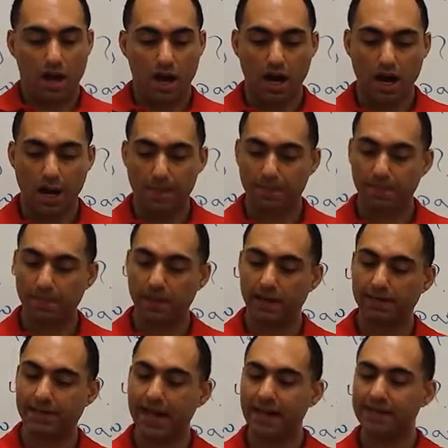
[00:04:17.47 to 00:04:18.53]

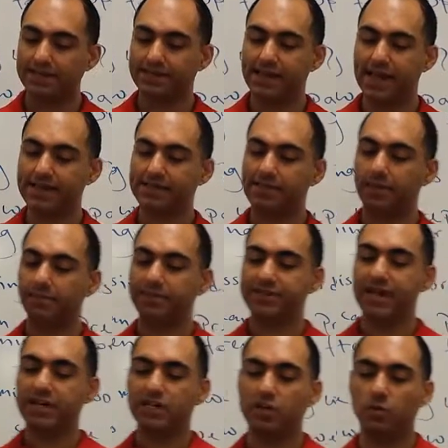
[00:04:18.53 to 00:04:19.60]
and that is test it.
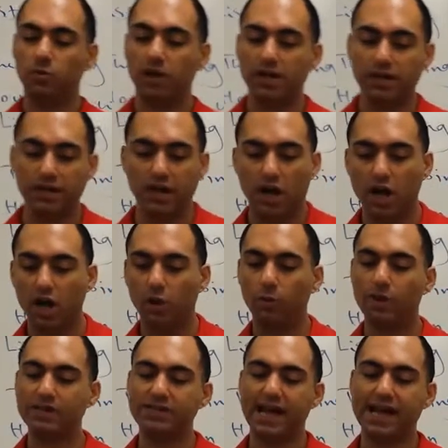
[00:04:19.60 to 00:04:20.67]
Section 1
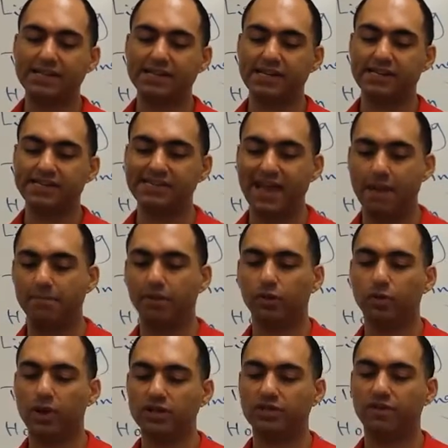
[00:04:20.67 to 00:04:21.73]
always has an example
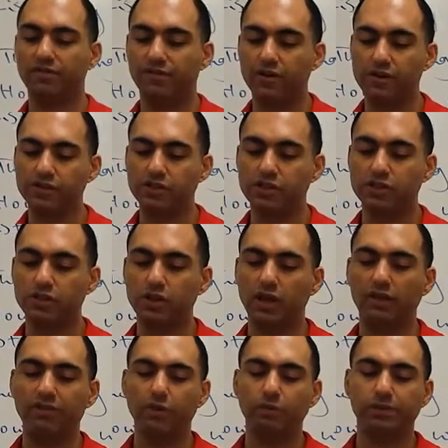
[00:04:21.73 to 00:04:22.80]
question first to
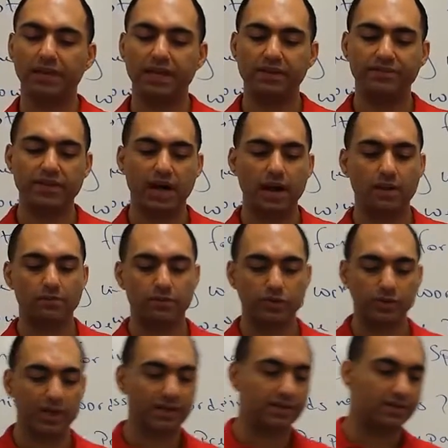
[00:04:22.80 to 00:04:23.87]
give you plenty of time to
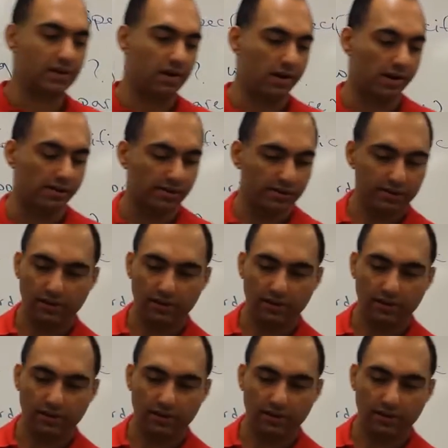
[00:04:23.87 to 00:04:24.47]
get started.